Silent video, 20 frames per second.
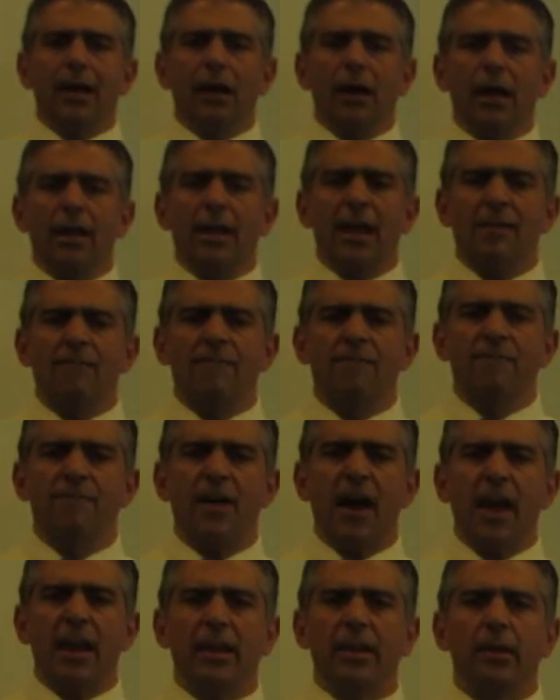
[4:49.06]
an
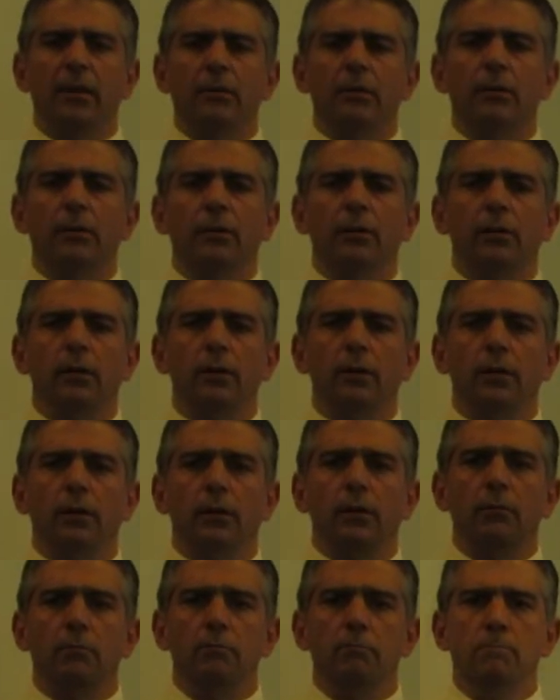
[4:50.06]
emphatic
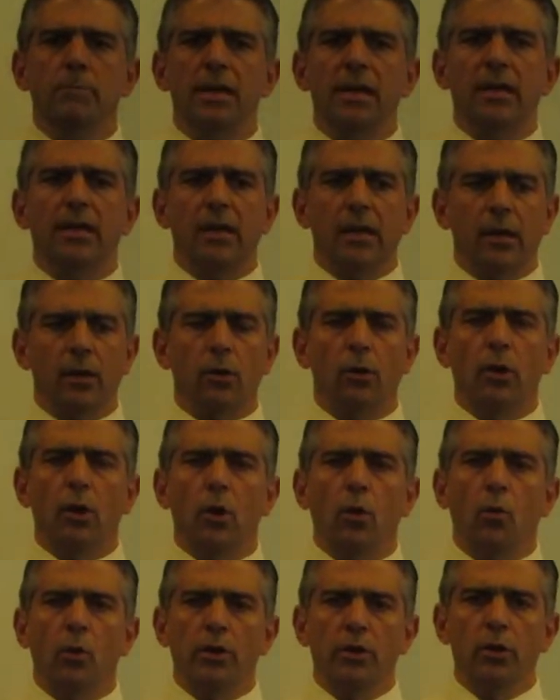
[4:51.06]
meaning
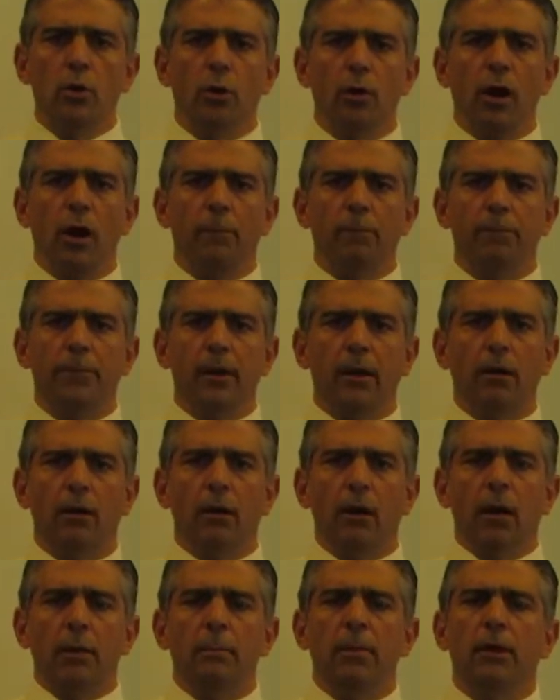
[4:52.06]
when you're up
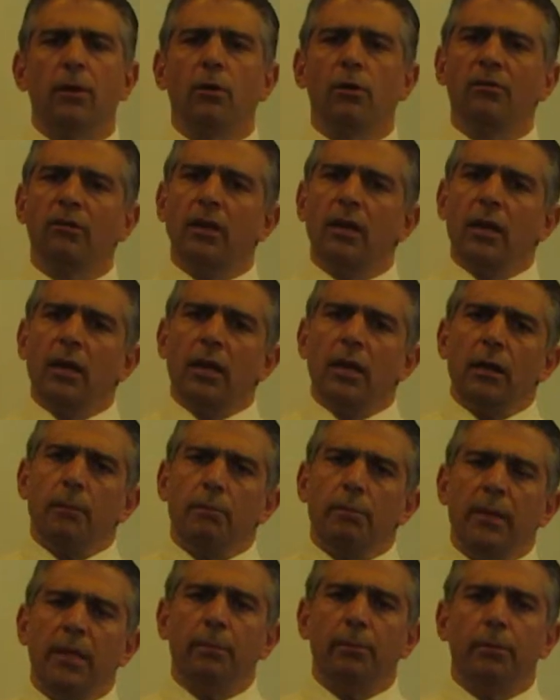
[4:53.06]
there because
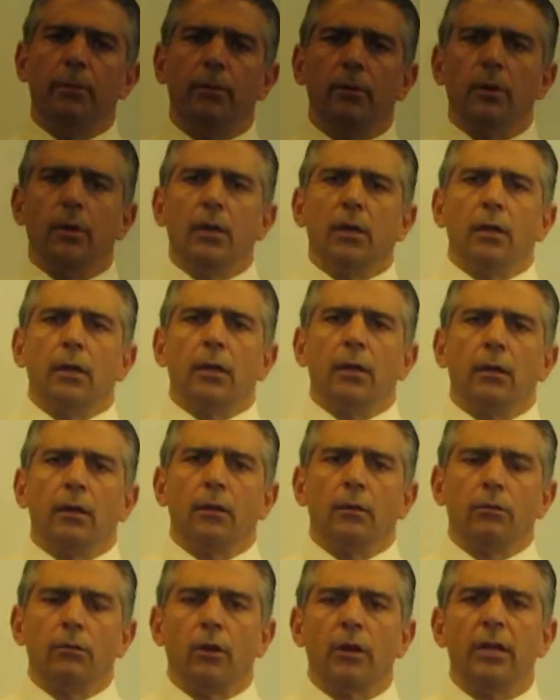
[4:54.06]
people
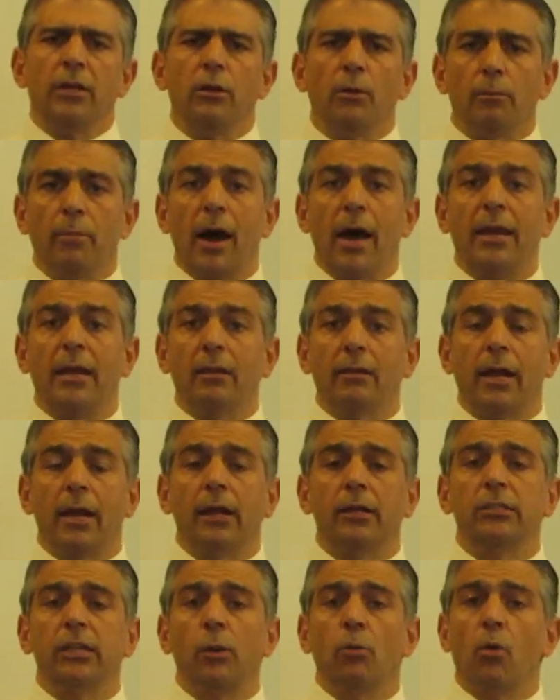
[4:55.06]
look at your body
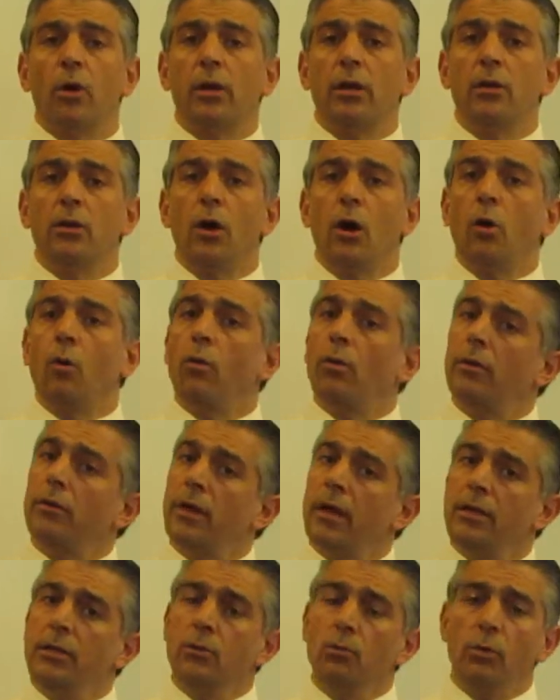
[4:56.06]
language. They want to know
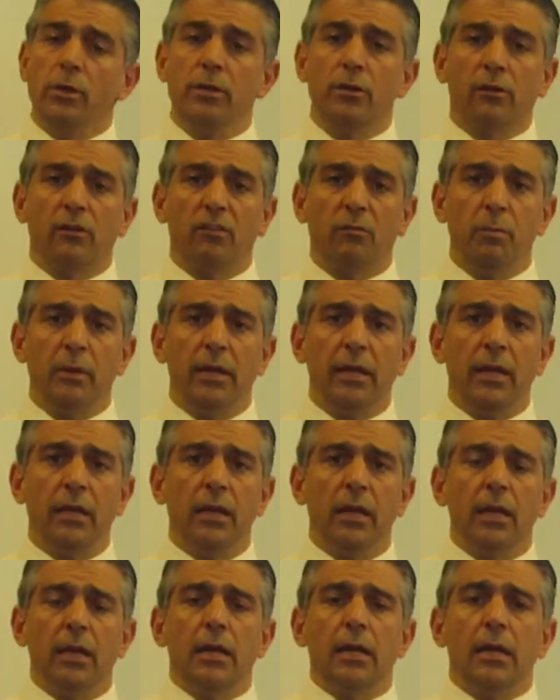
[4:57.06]
that what you're
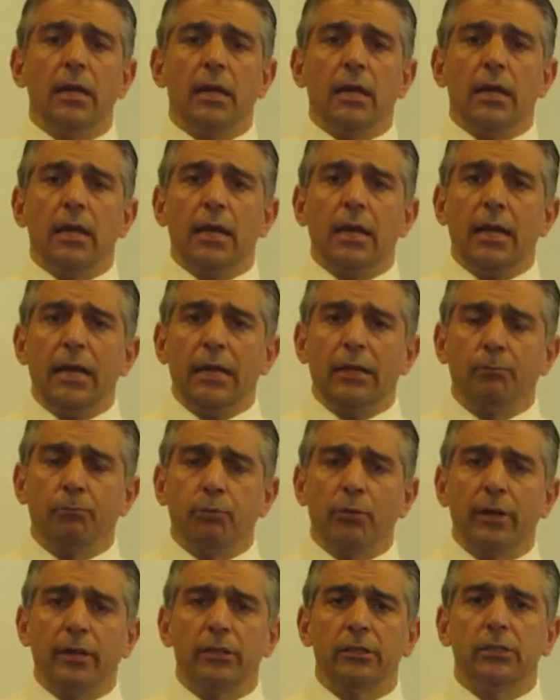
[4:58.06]
speaking, it
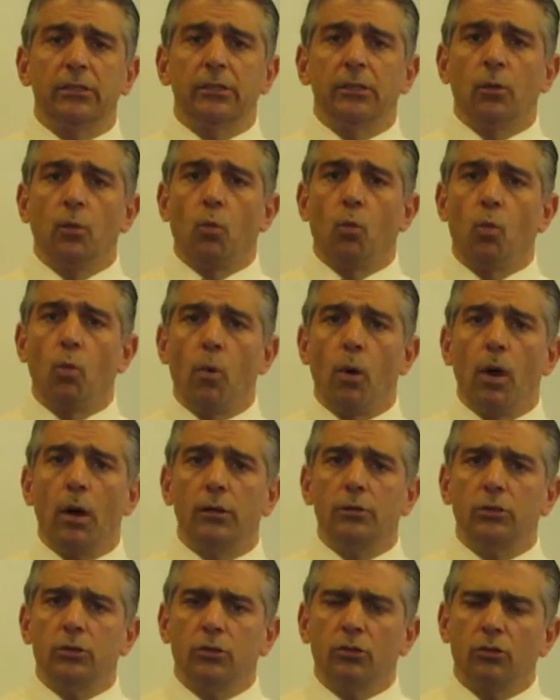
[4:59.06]
brings
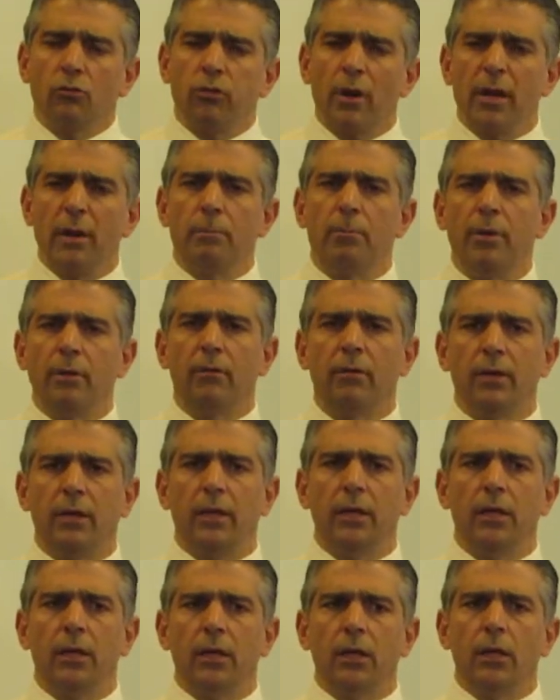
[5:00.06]

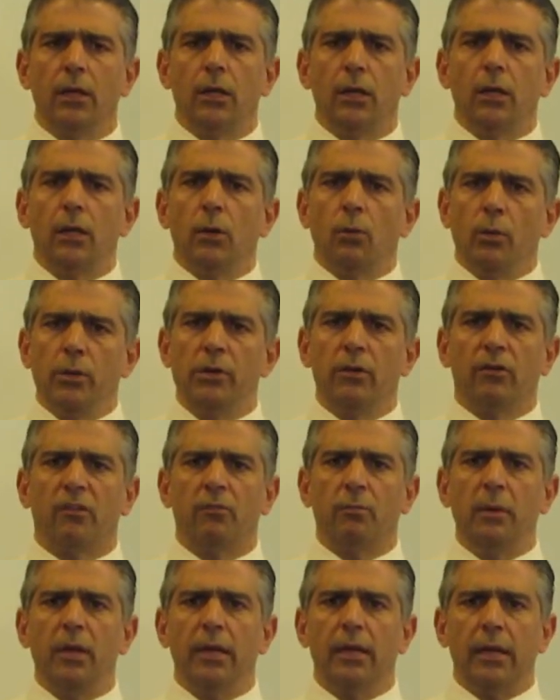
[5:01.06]
credibility. when you're
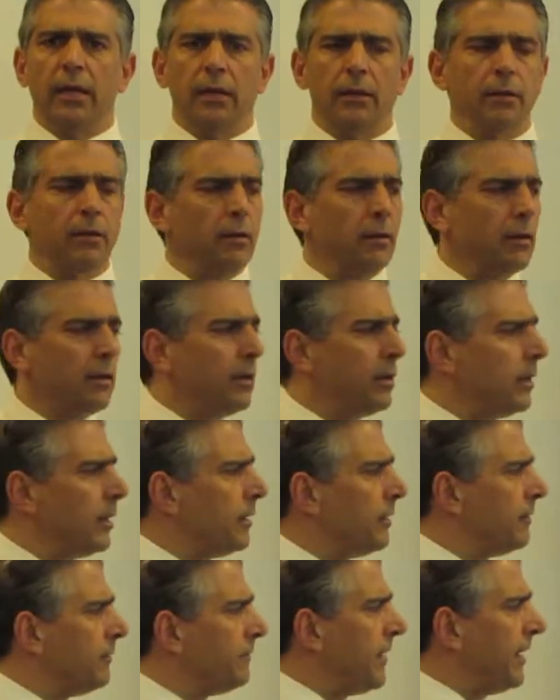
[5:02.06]
speaking.
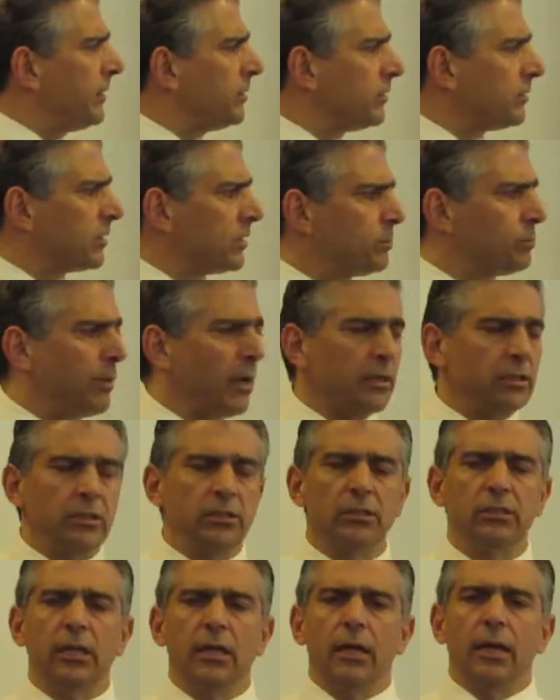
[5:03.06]
Facial
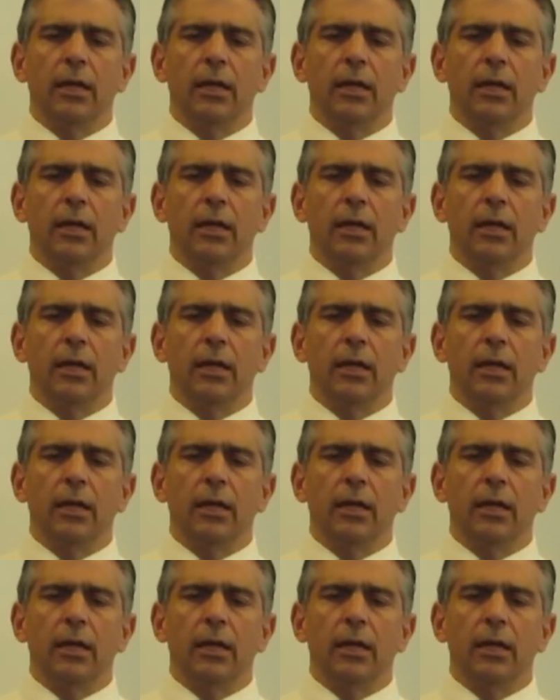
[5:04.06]
expressions.